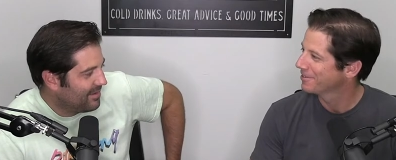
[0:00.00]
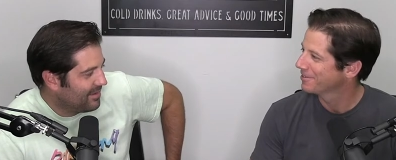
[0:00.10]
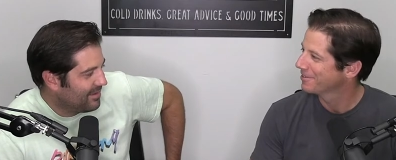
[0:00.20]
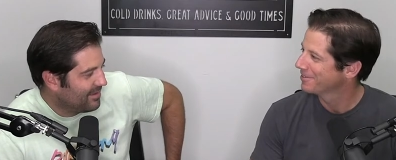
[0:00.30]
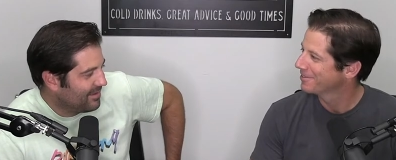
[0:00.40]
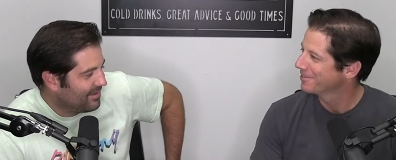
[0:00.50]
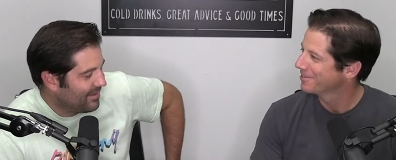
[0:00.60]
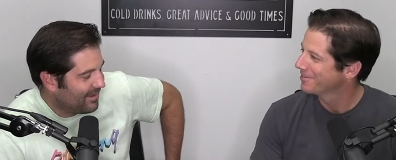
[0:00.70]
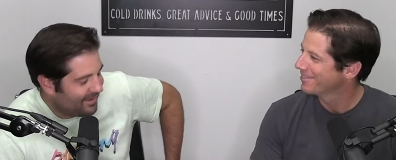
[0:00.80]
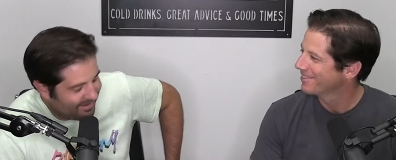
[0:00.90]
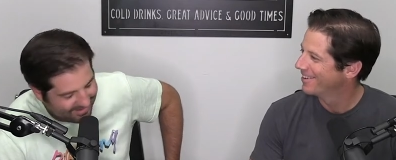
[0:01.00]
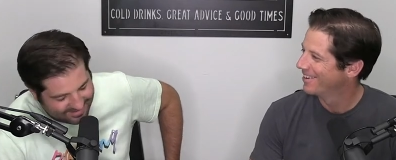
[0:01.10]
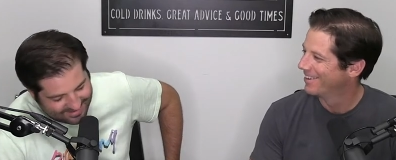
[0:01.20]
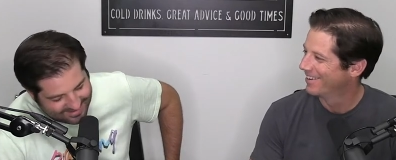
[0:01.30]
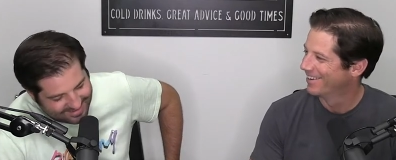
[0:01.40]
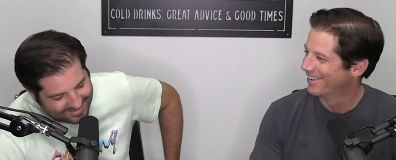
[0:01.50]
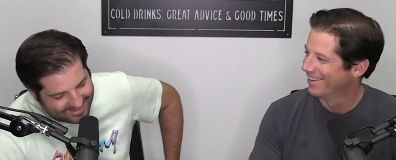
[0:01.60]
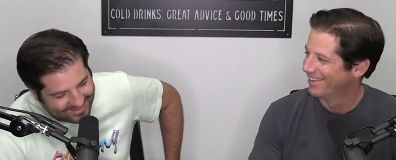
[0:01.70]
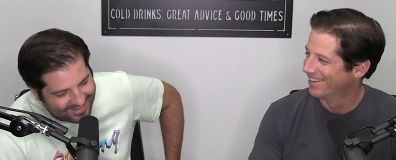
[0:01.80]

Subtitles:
No one is speaking in this clip.